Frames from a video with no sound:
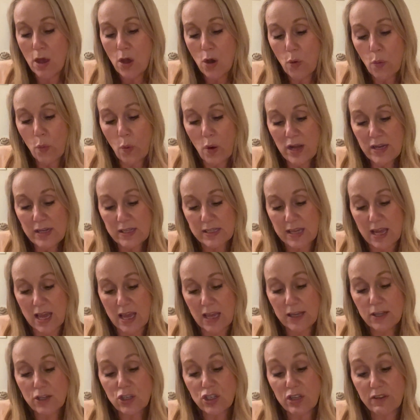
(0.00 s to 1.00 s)
One
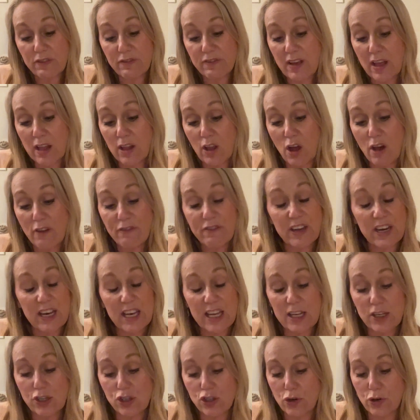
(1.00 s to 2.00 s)
day, she fell off and
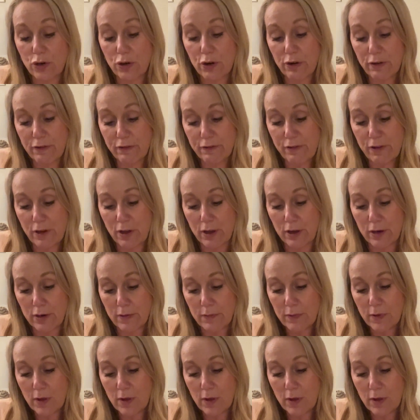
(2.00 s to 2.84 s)
injured her foot.